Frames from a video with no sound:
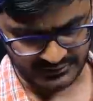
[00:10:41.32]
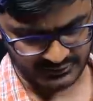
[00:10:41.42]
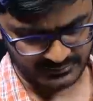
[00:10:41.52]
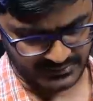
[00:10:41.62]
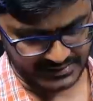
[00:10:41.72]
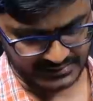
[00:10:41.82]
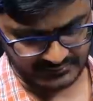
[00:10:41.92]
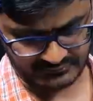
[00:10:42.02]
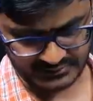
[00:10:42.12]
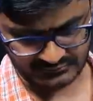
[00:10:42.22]
wave
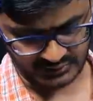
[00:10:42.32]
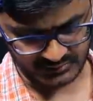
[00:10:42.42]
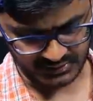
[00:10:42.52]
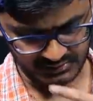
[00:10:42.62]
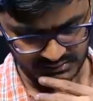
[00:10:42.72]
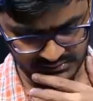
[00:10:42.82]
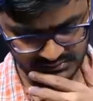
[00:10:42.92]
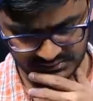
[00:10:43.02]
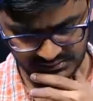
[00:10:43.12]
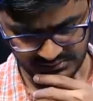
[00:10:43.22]
pattern is formed on the
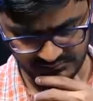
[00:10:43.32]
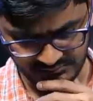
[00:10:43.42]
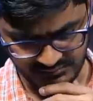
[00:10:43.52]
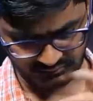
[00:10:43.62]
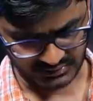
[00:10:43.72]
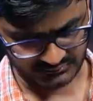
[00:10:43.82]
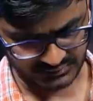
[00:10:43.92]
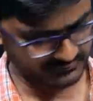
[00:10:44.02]
string. One of the